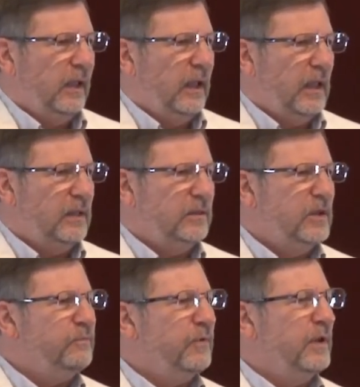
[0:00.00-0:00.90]
in
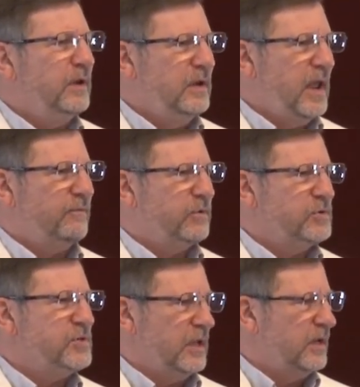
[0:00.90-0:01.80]
different
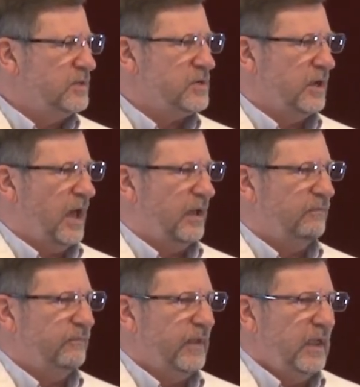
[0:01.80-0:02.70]
endeavors in his
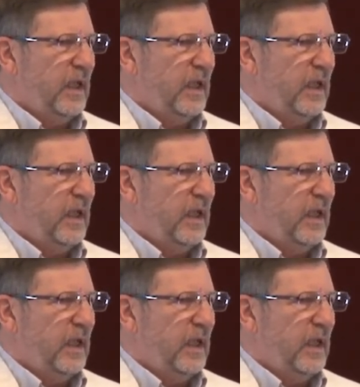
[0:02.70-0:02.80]
life.